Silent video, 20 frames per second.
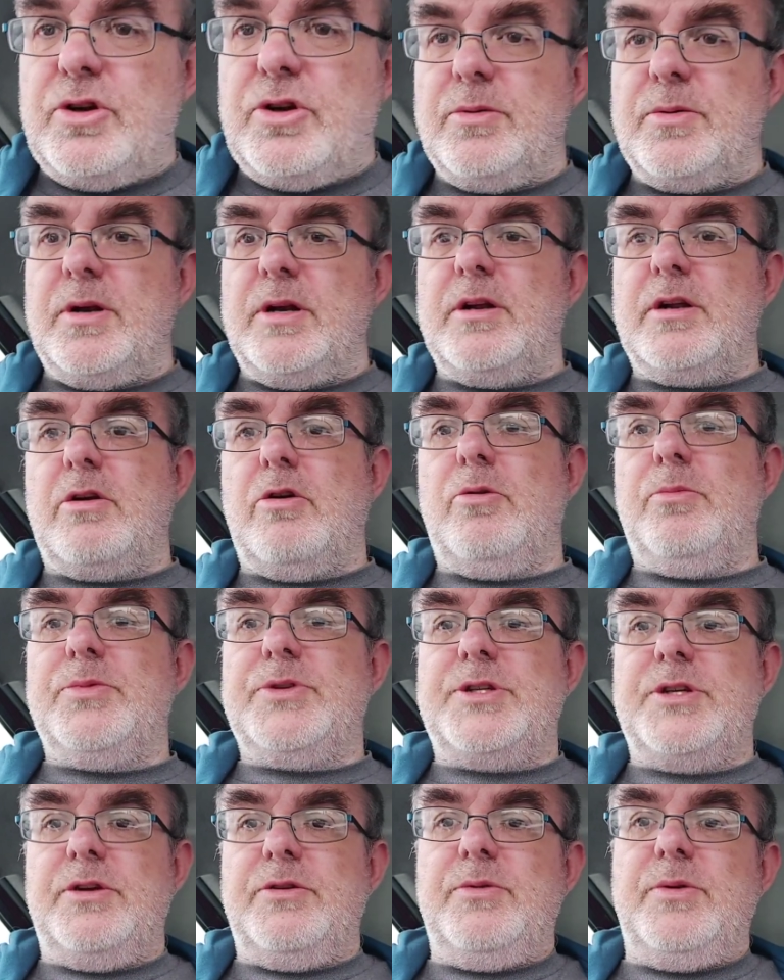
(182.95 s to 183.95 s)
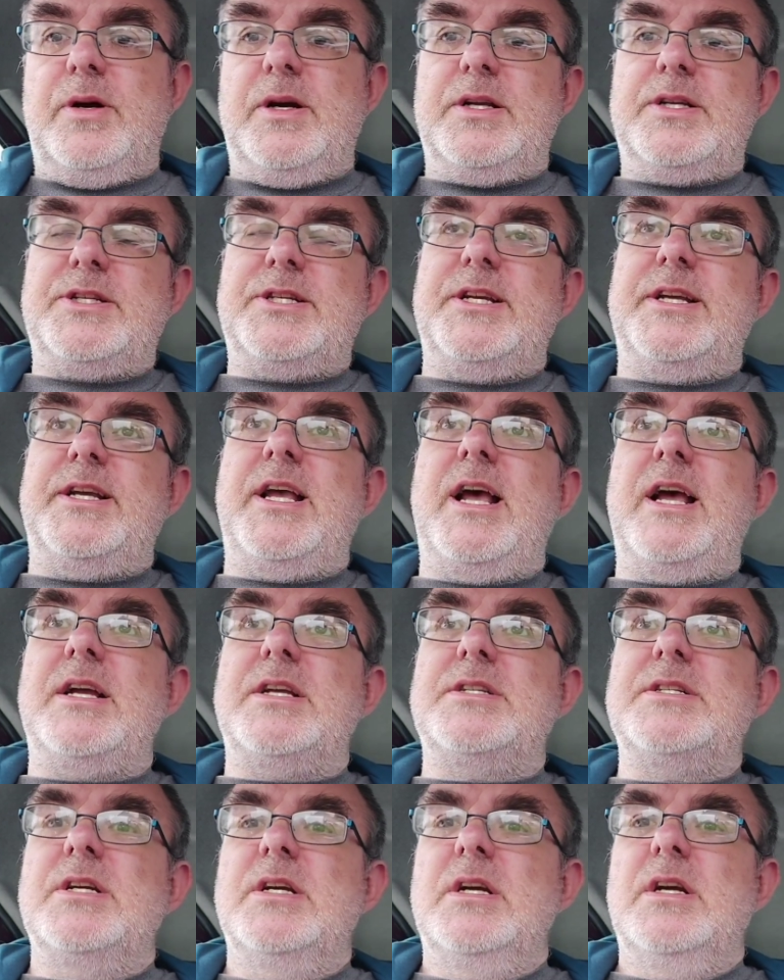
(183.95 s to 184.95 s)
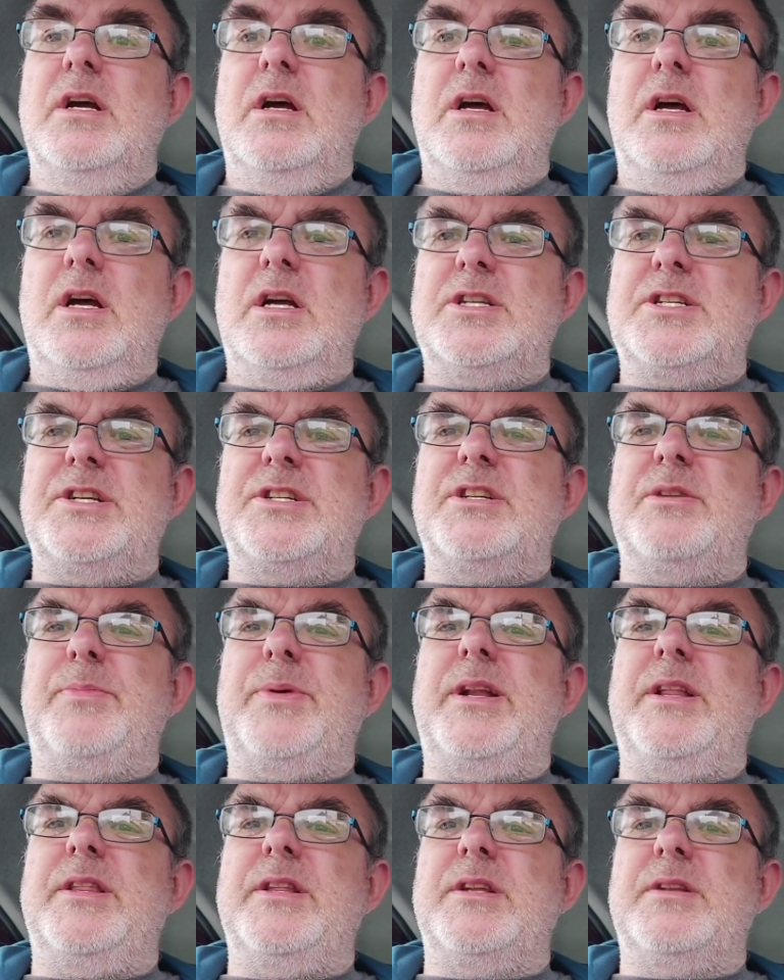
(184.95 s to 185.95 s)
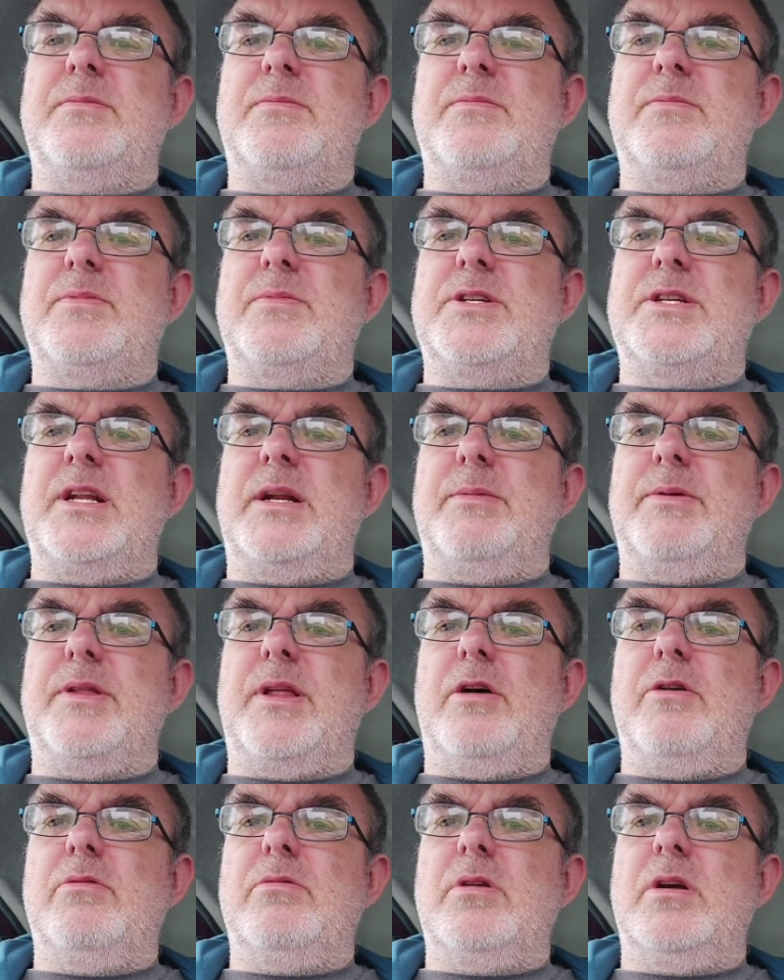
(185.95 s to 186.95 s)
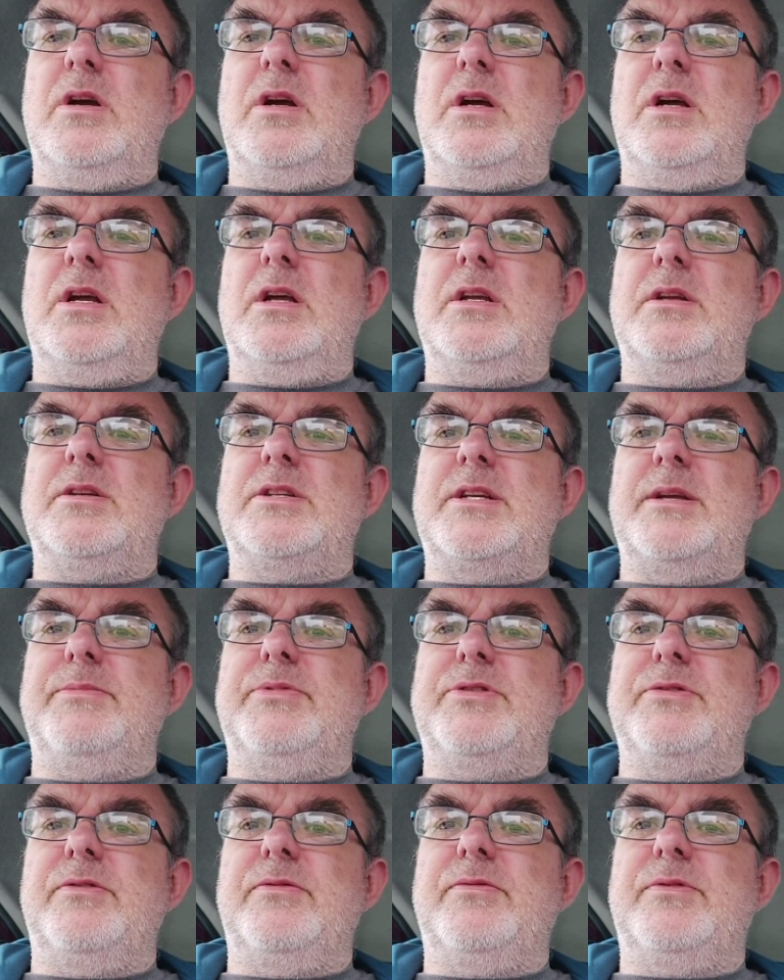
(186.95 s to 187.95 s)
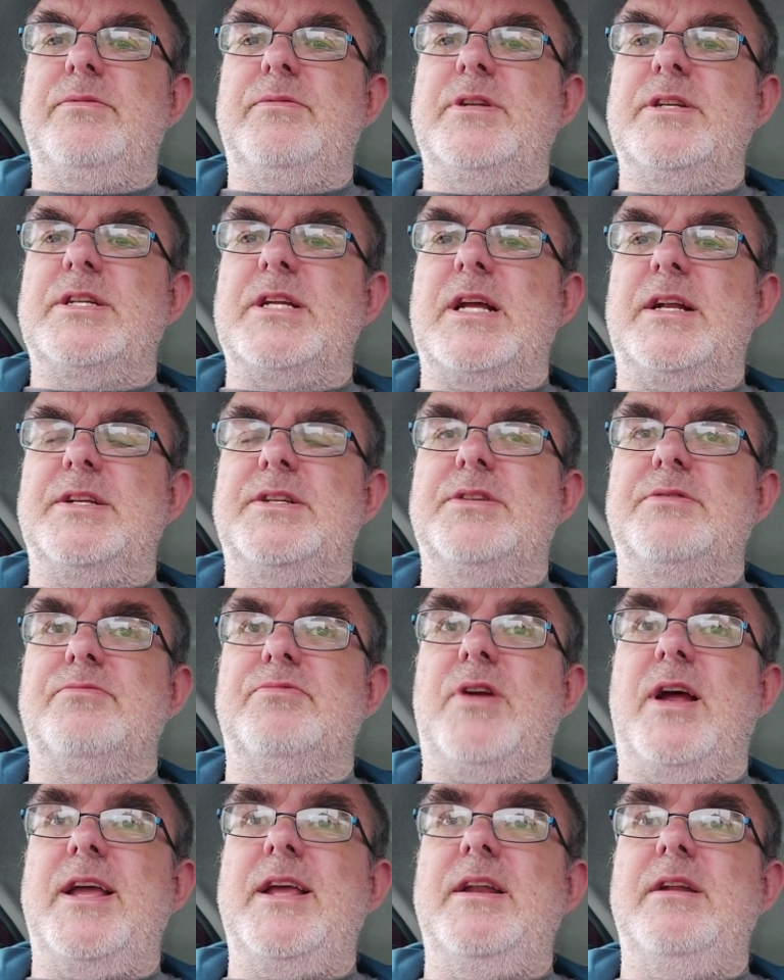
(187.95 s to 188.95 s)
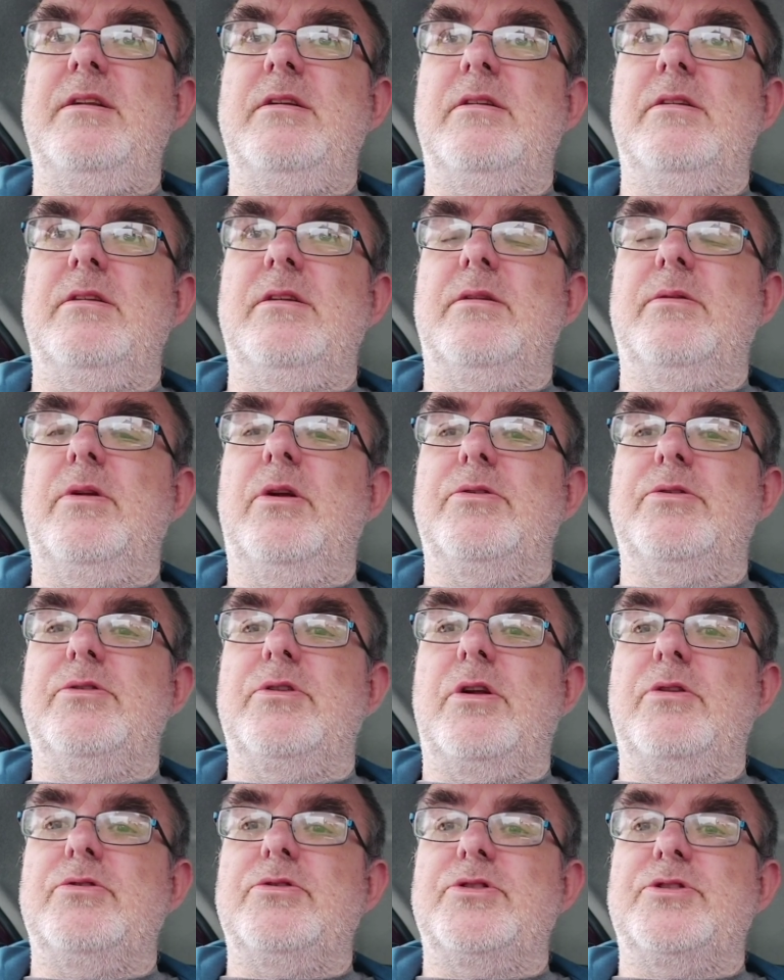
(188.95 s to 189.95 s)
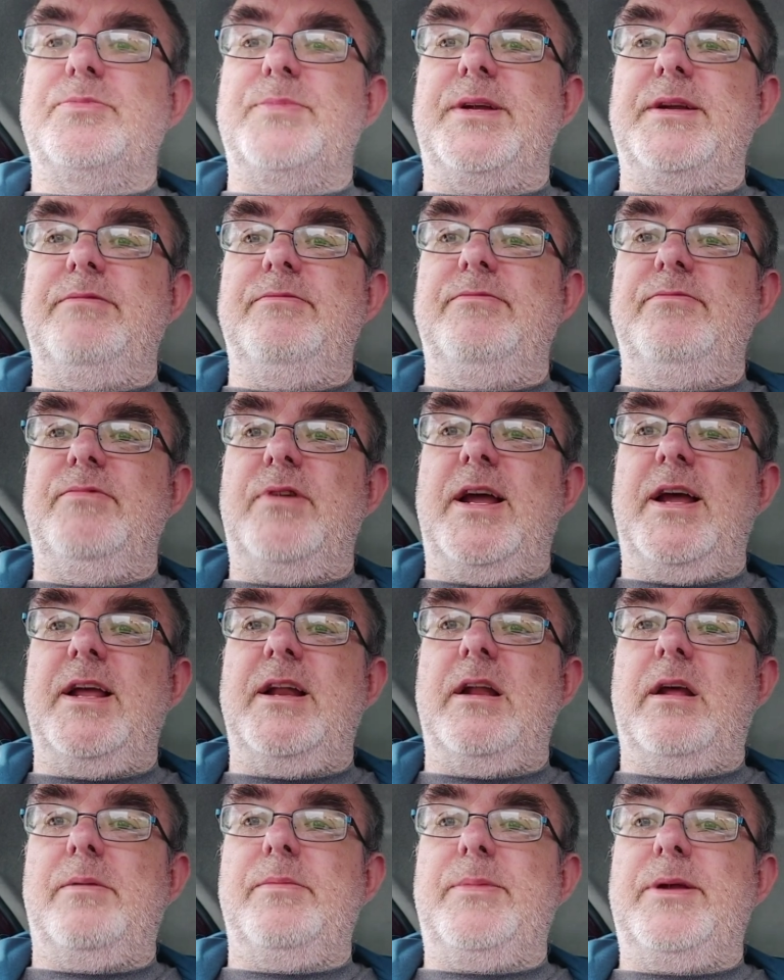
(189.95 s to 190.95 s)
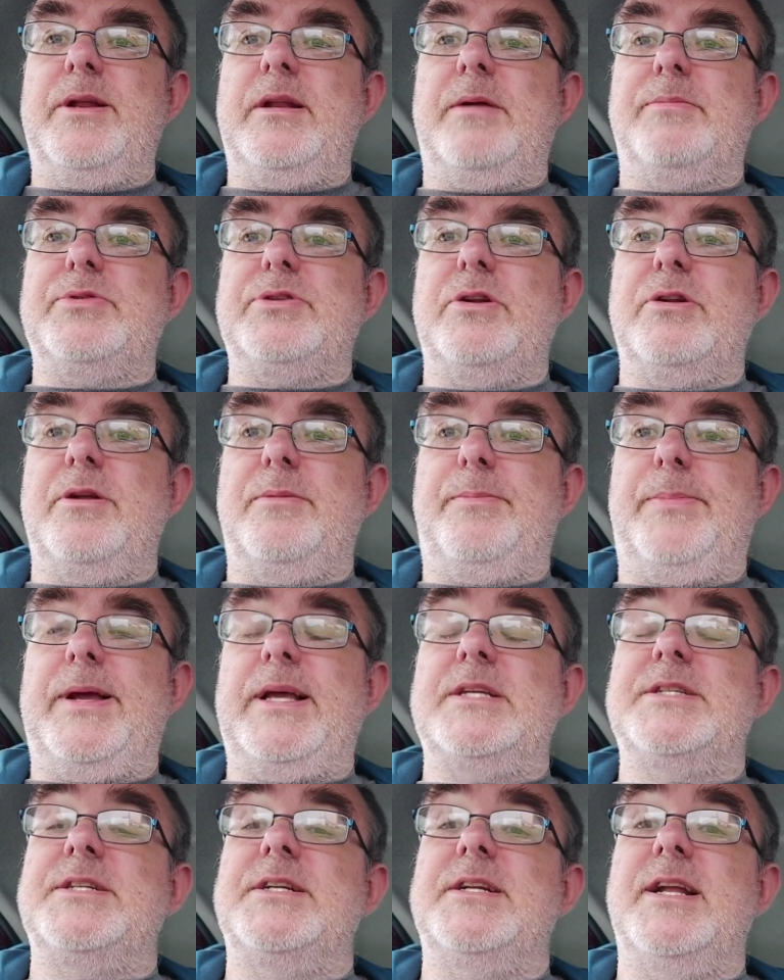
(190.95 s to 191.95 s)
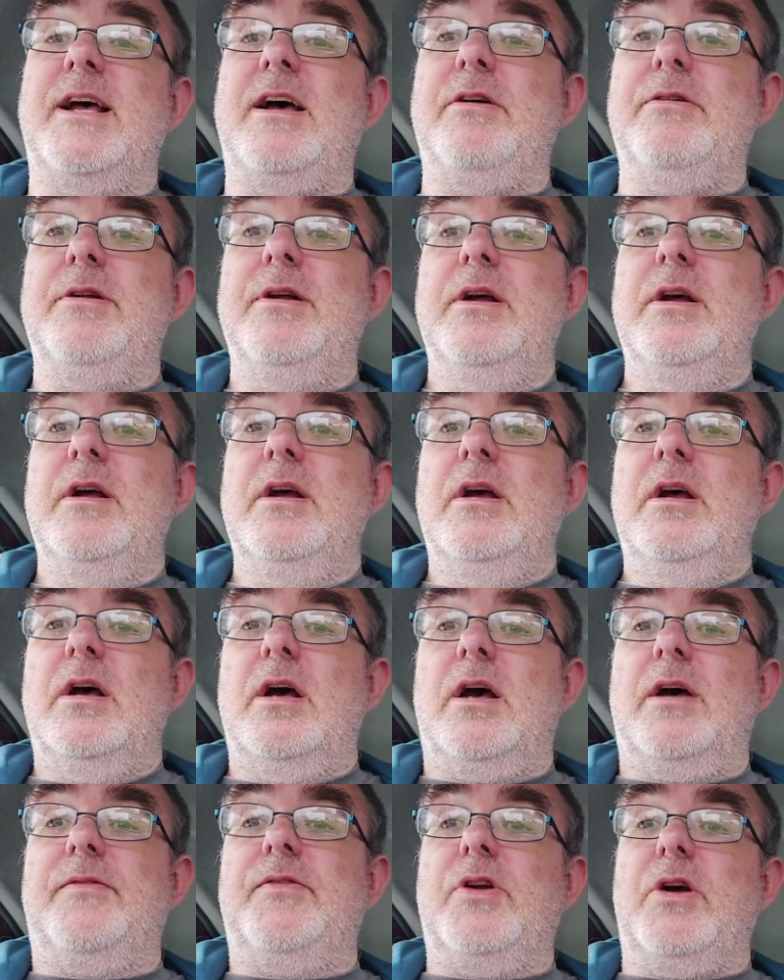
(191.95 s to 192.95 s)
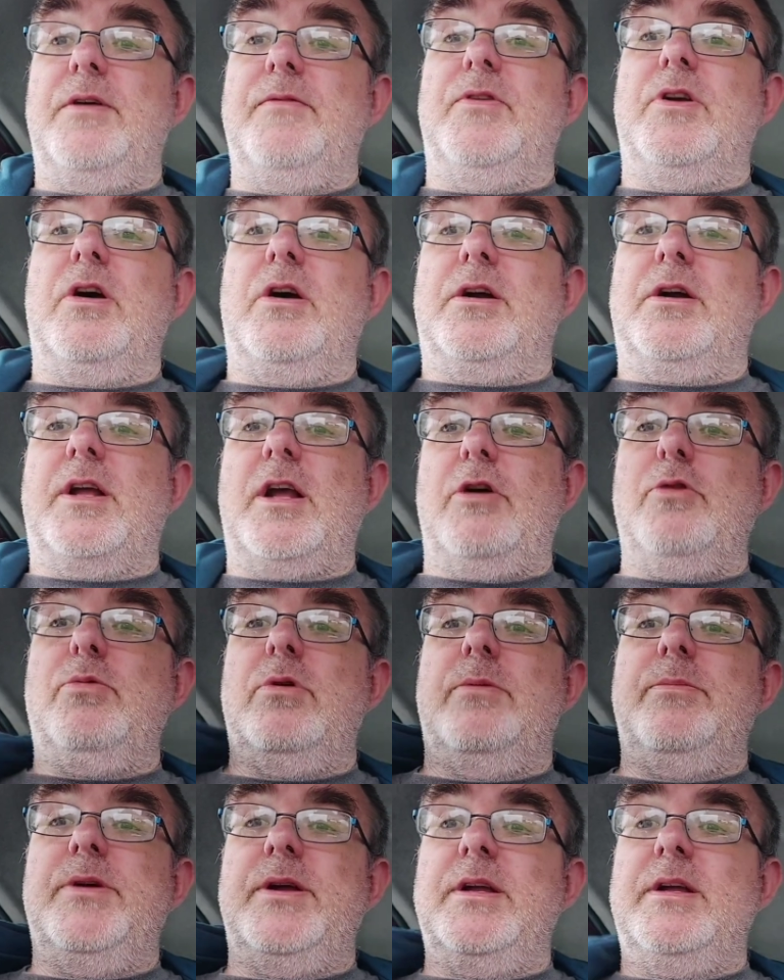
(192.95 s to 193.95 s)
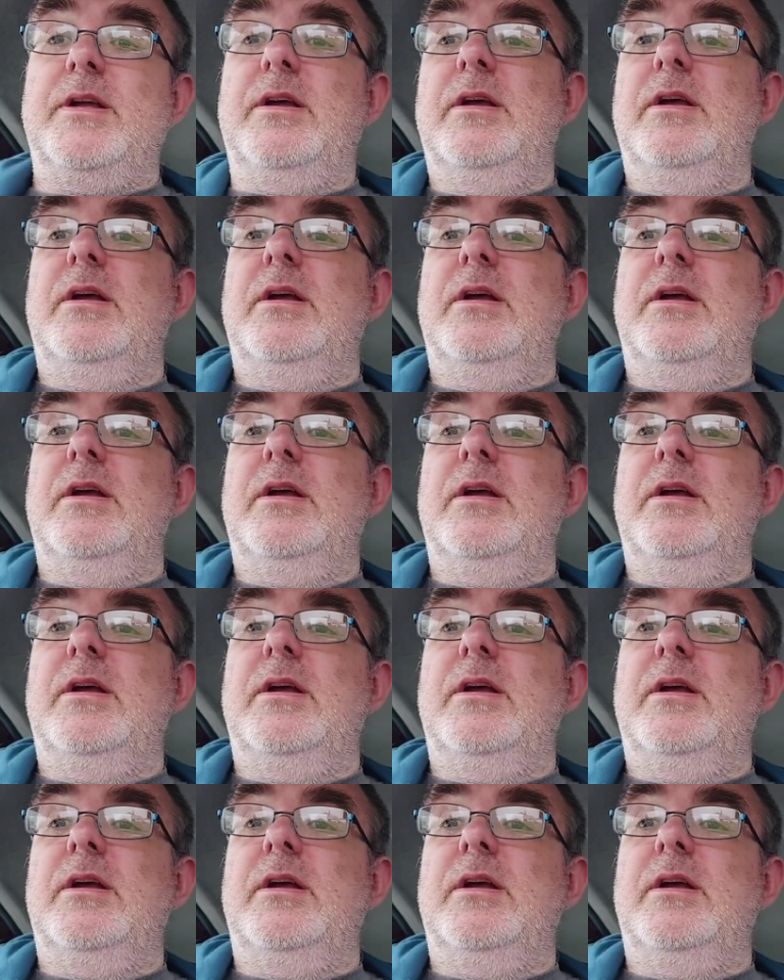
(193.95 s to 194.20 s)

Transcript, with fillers: I'm going to go up to uh, CeX. Uh, since I've been in the cinema, though, uh, it seems to have decided to rain. And I'm not, I don't just mean rain, I mean absolutely piss it down. I've not even got a coat with me.